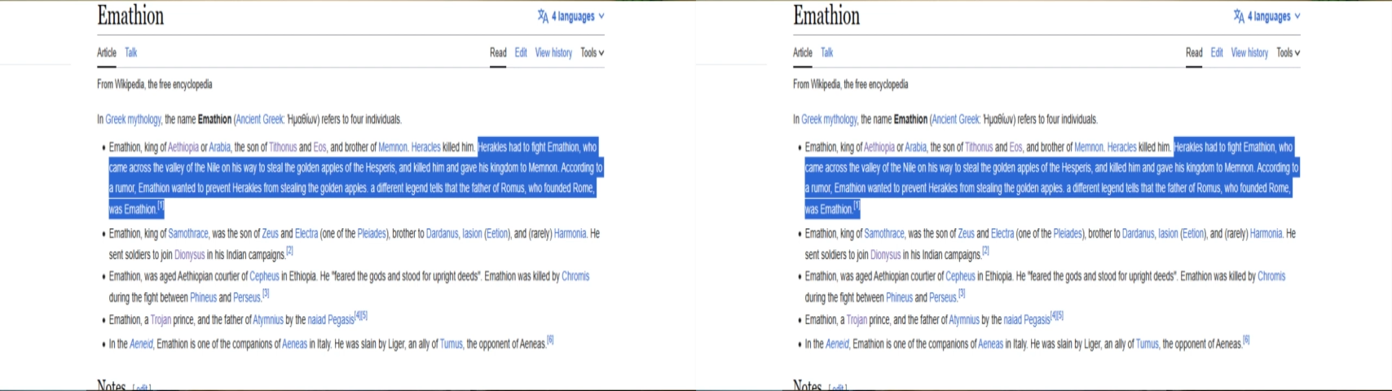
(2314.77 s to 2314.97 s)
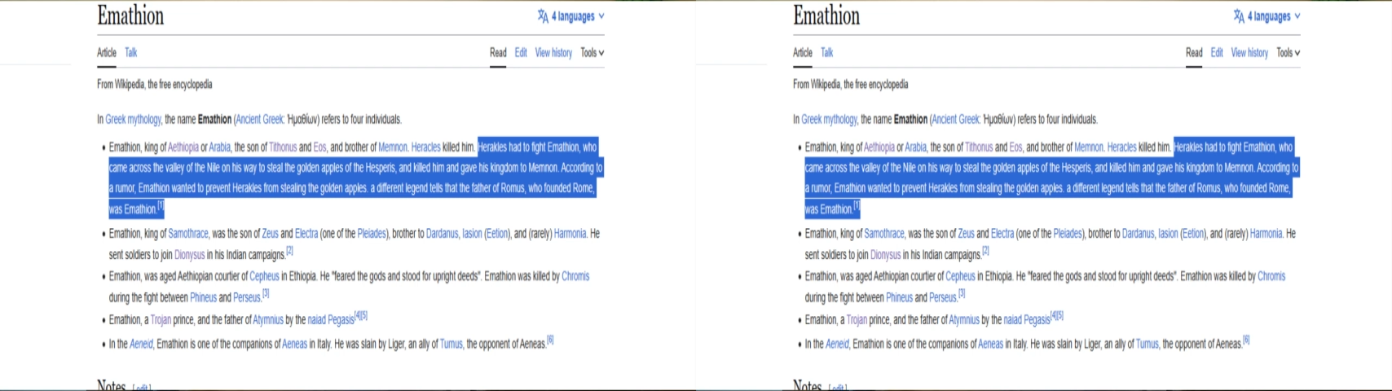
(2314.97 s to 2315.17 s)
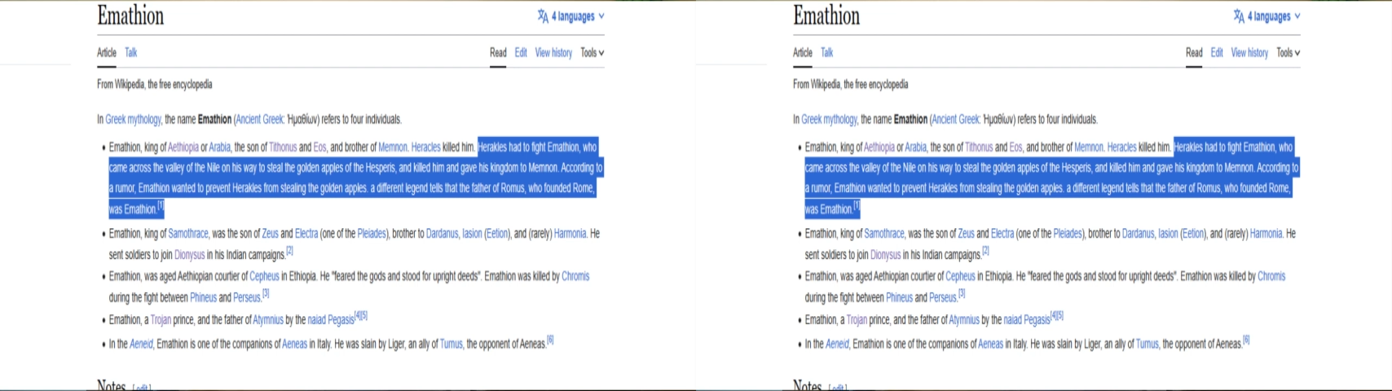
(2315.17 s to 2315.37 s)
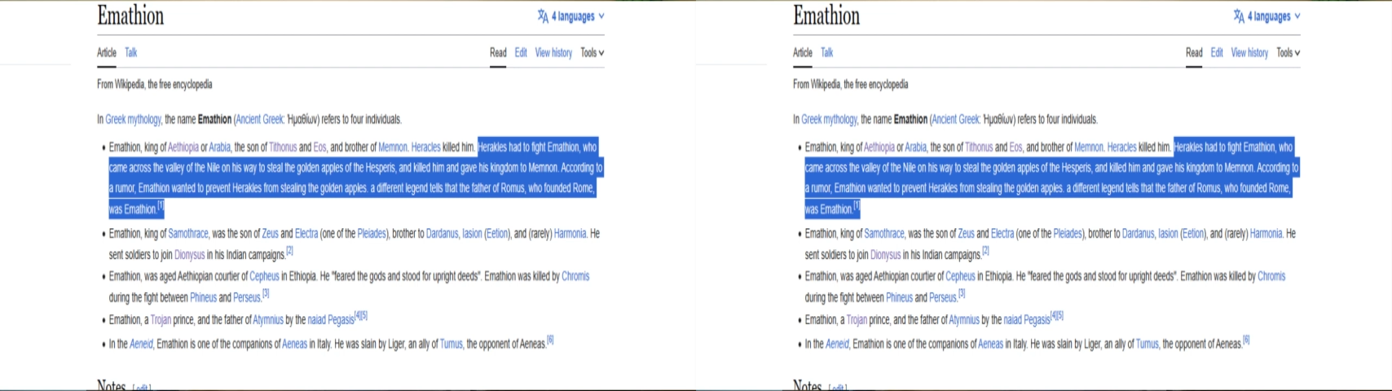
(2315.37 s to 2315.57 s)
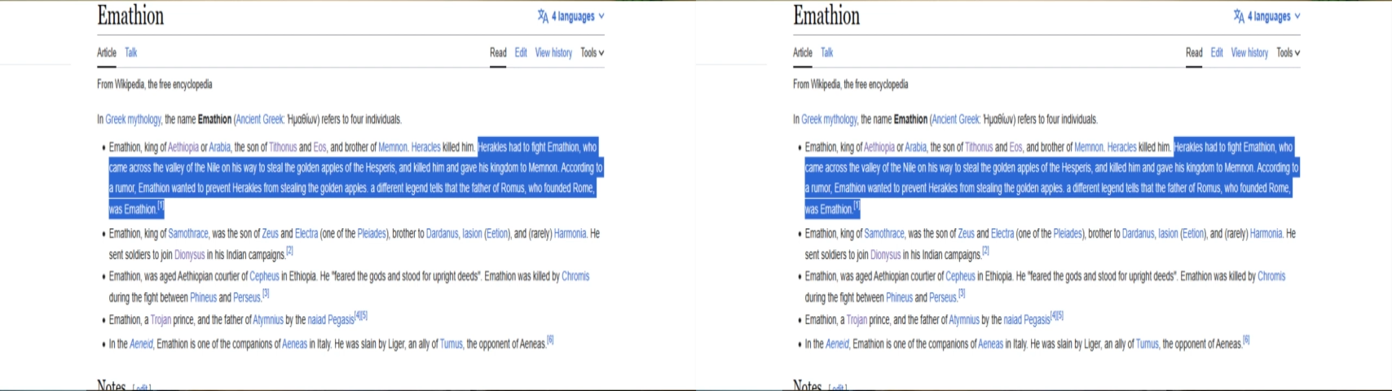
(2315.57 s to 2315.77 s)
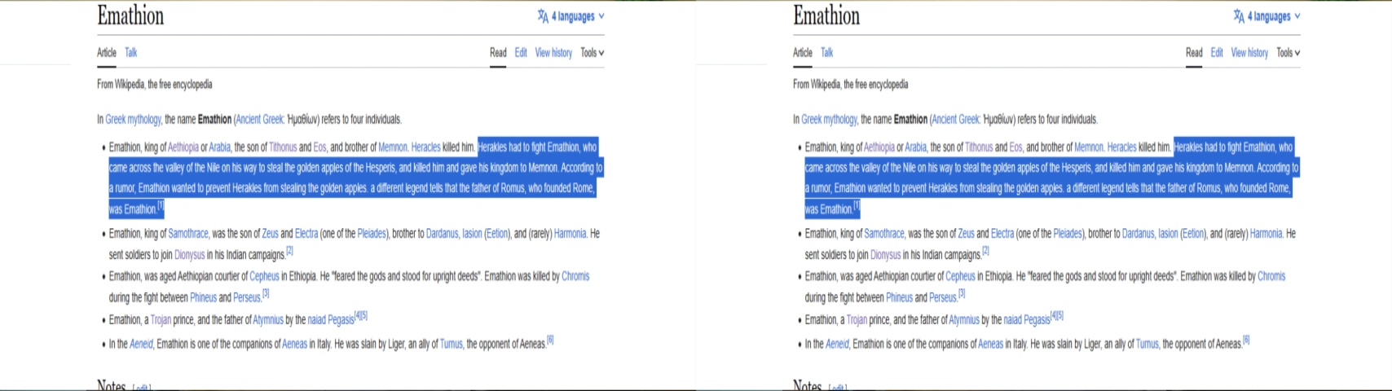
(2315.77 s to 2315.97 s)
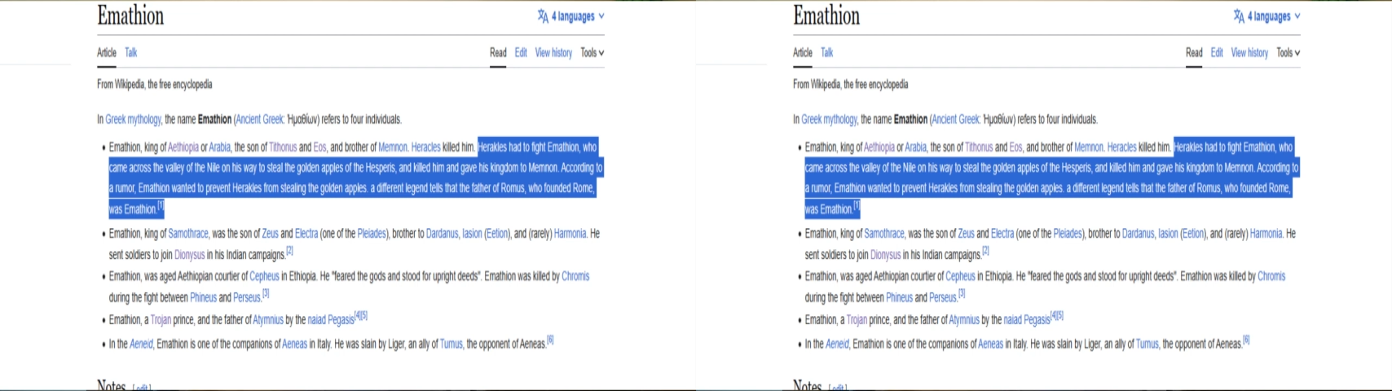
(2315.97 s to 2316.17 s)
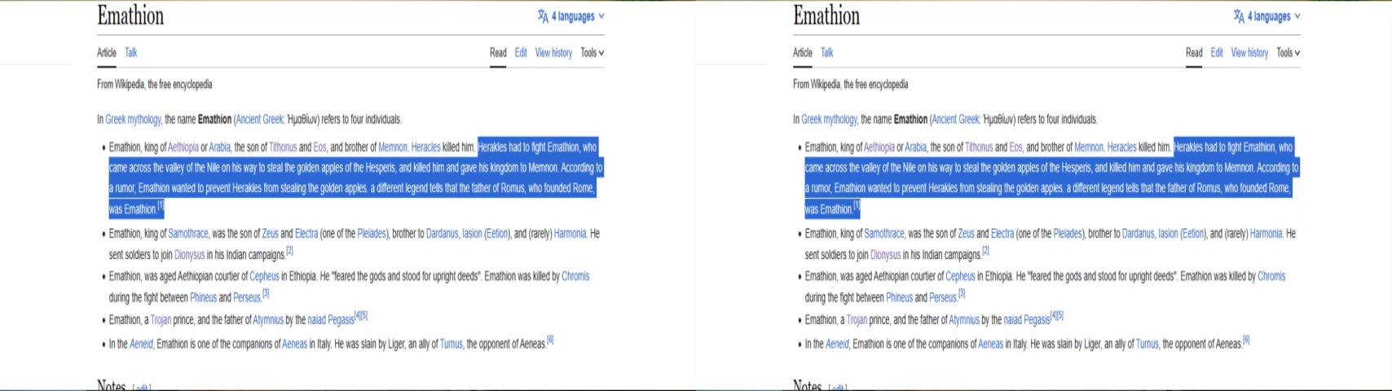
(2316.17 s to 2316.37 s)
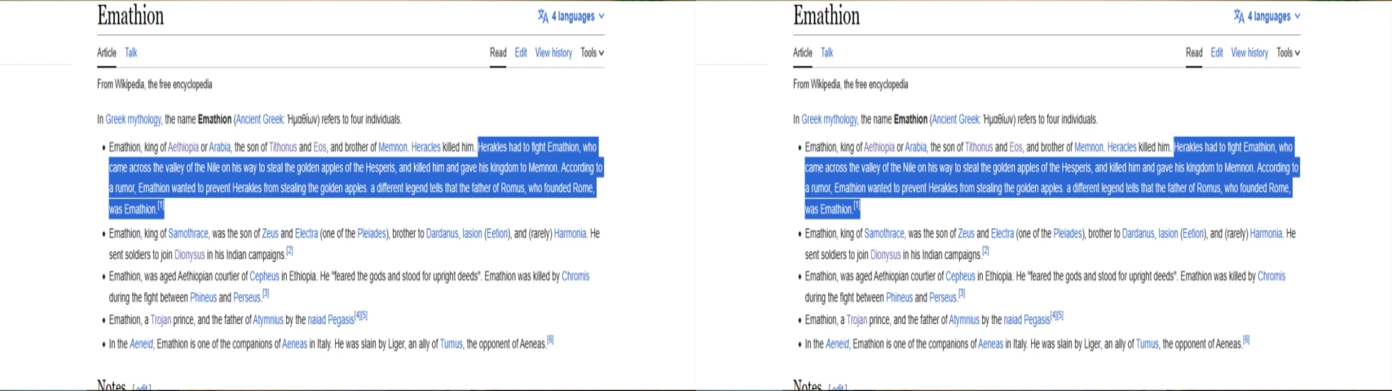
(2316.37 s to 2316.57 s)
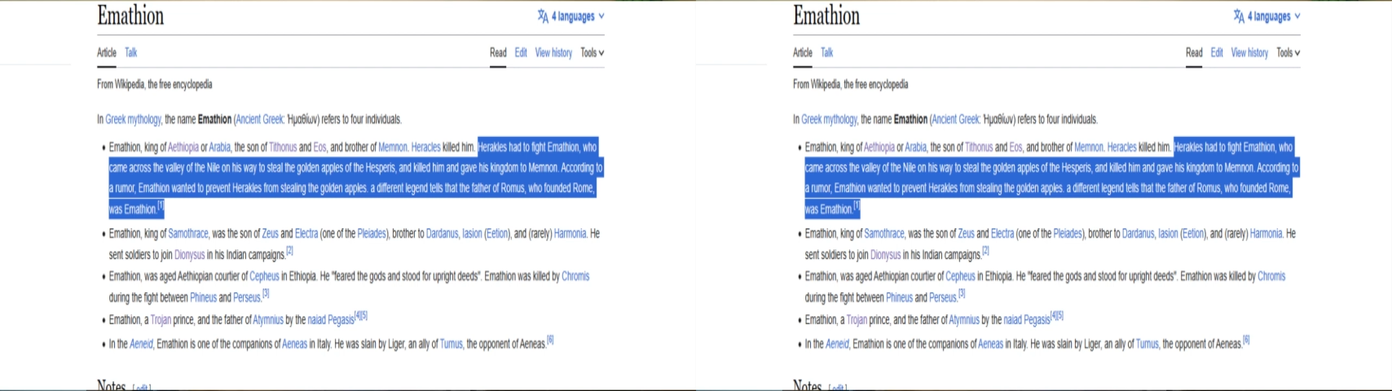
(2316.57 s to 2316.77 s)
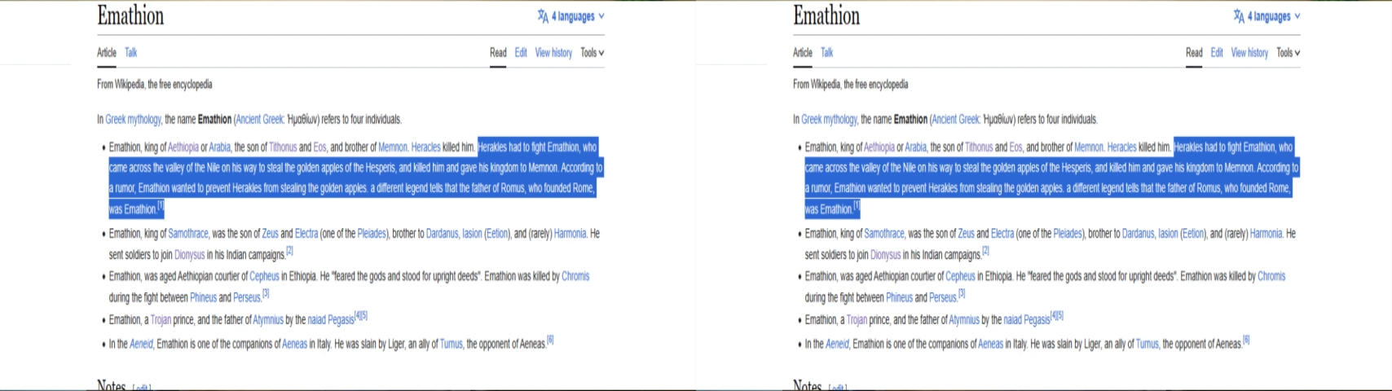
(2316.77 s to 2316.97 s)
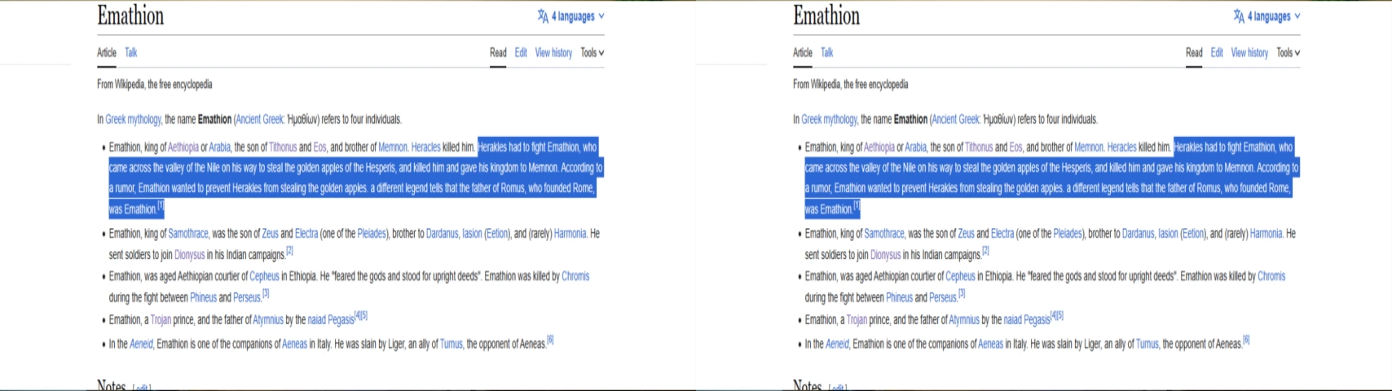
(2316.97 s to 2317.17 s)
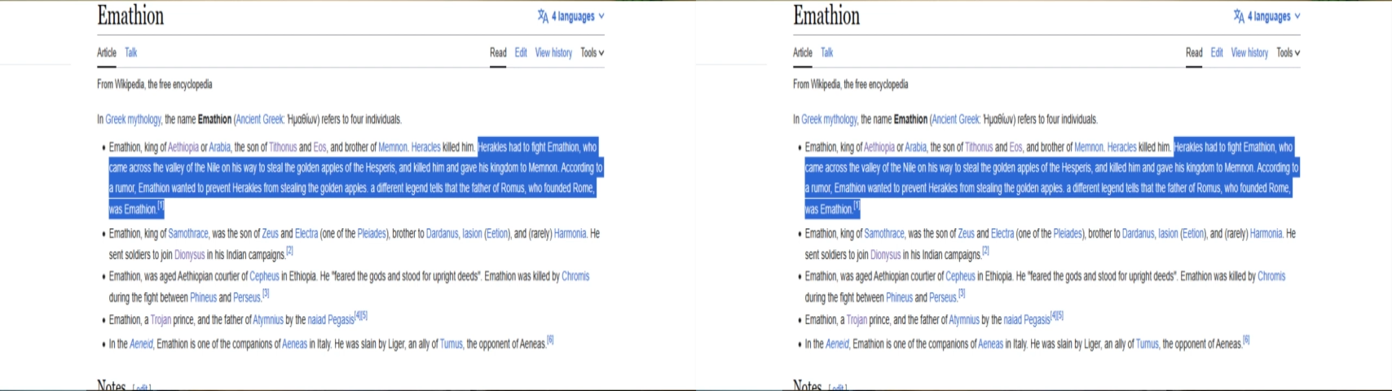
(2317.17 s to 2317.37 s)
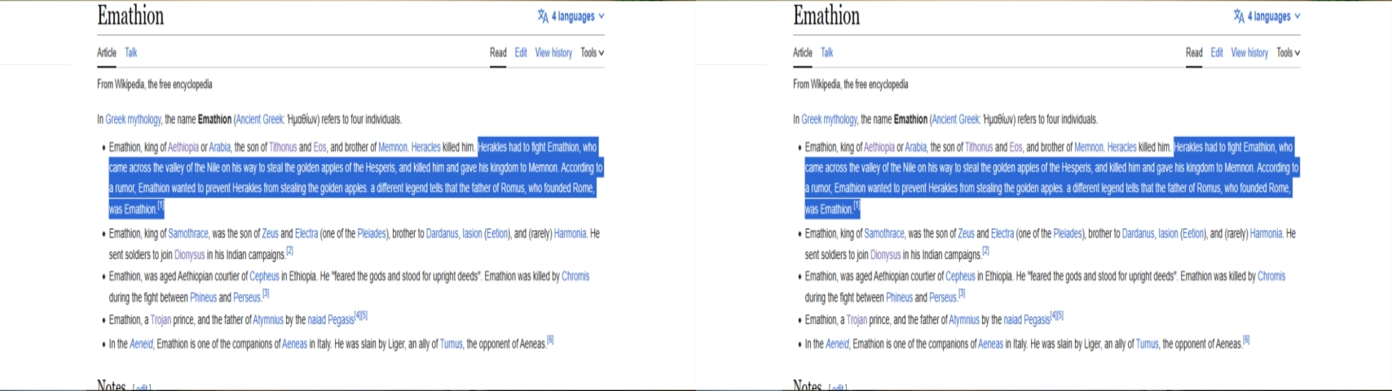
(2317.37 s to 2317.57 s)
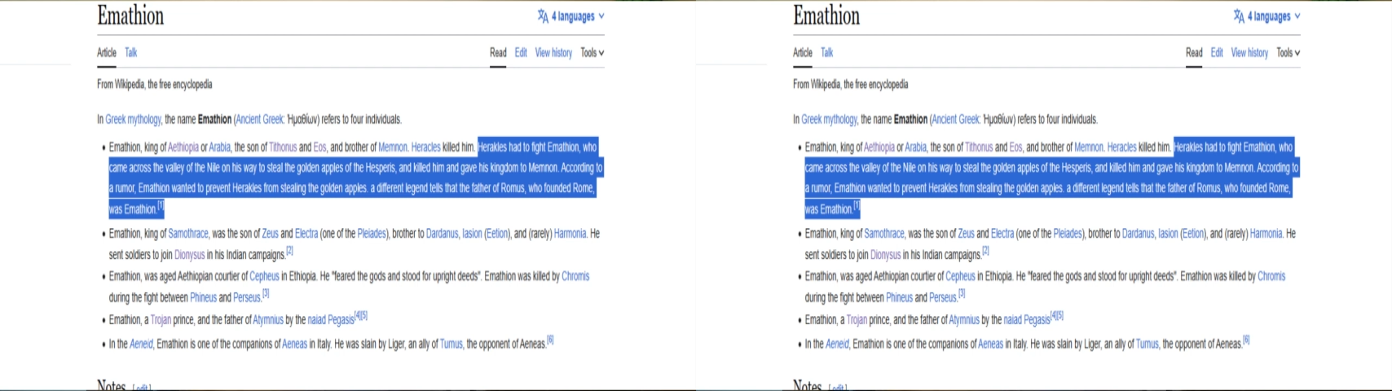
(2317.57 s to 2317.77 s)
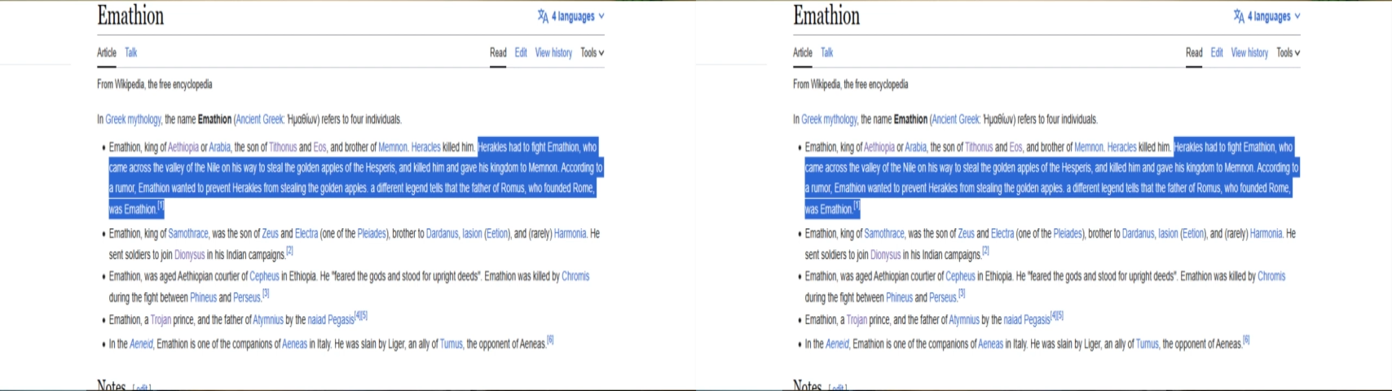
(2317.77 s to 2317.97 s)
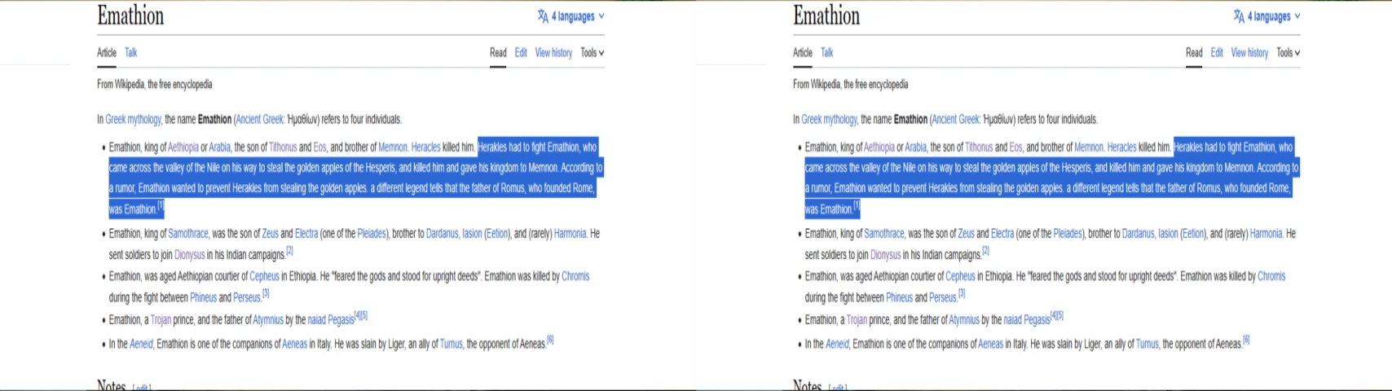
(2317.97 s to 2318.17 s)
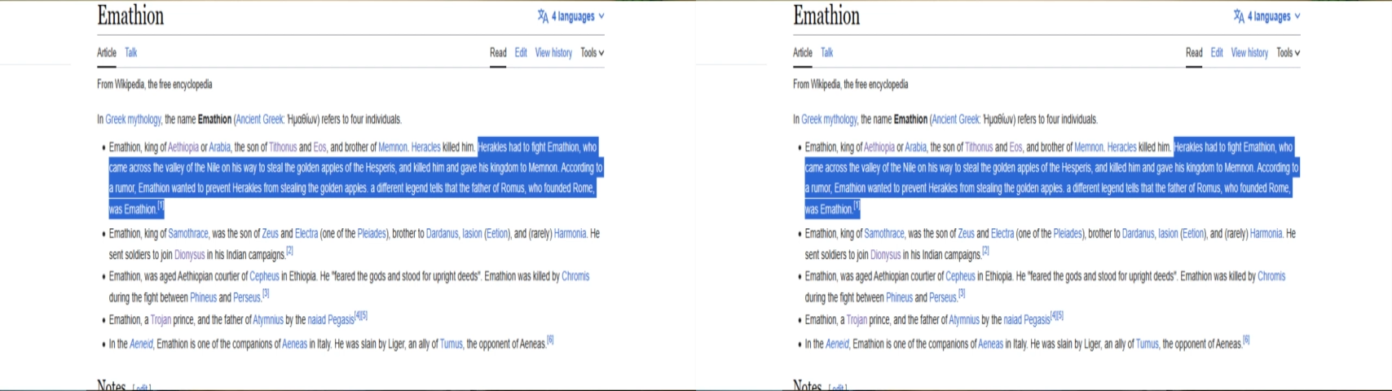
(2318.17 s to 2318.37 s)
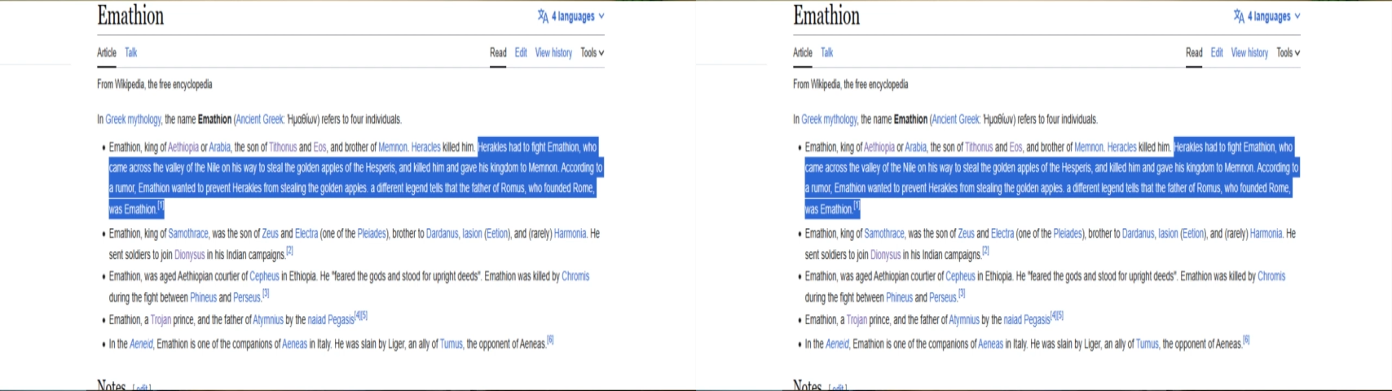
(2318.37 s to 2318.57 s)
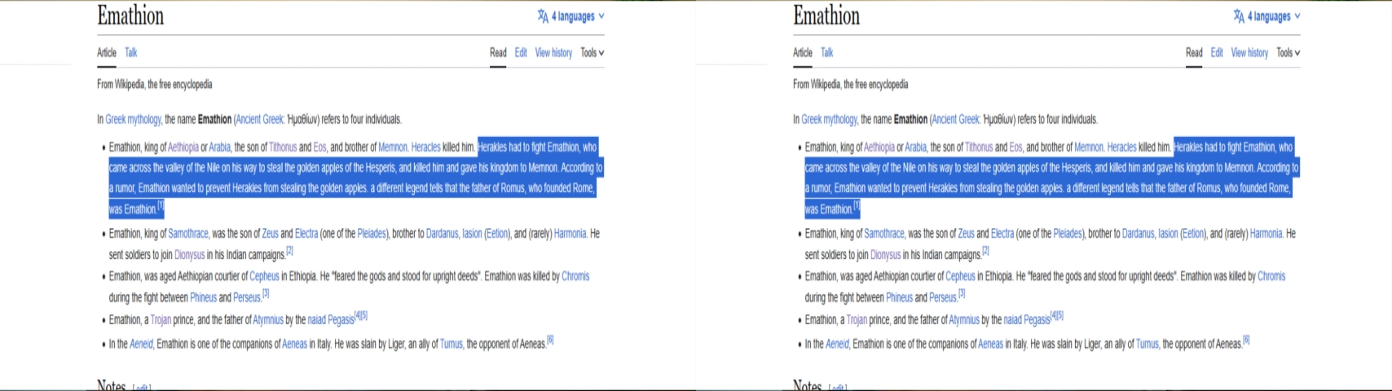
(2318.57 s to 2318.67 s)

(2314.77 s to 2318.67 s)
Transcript: (no speaker visible)